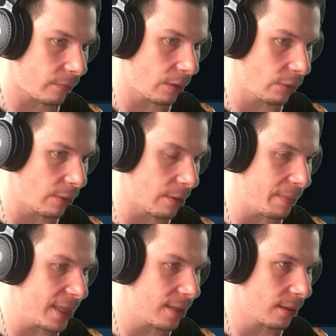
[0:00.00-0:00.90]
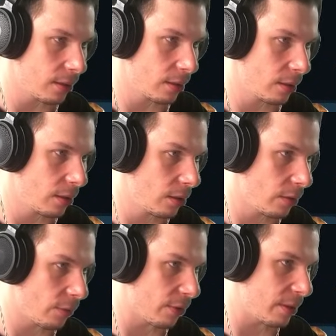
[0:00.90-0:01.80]
from the mid,
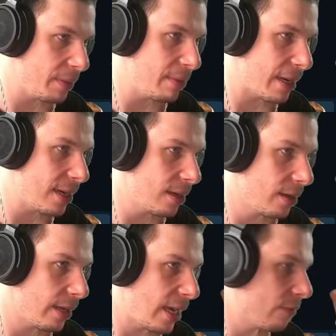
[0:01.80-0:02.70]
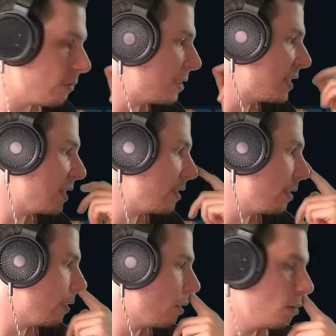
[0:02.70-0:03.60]
from the B main, and from the CT.
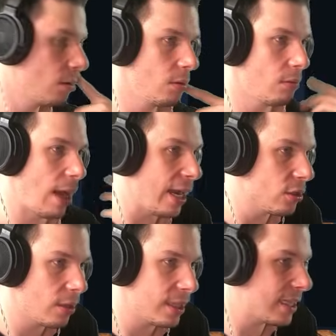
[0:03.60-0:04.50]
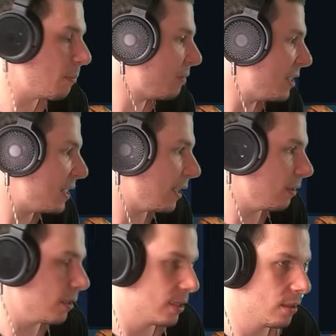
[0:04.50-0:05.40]
Isolate some of these
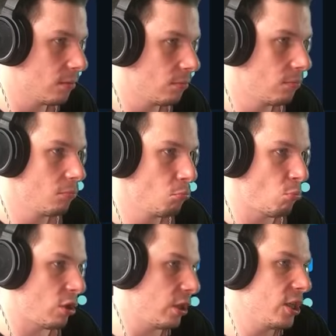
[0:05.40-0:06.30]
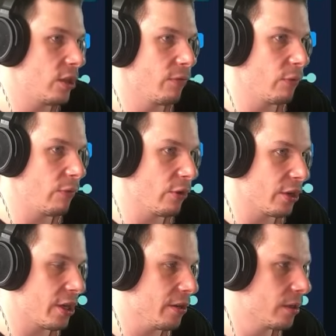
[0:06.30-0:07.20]
angles. At least if you are
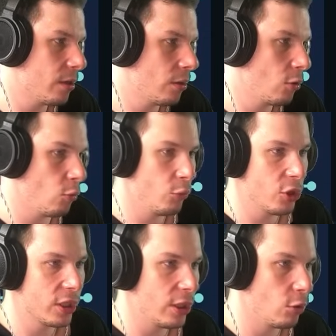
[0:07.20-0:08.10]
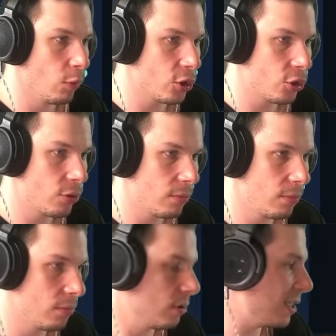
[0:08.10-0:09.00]
here, we just need to watch
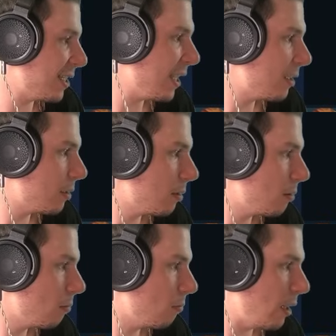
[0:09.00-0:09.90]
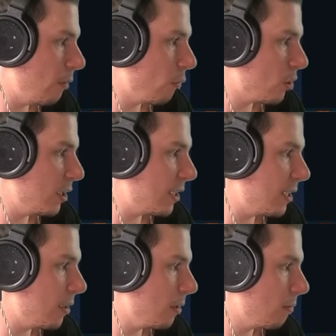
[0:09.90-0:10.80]
the site and watch the CT.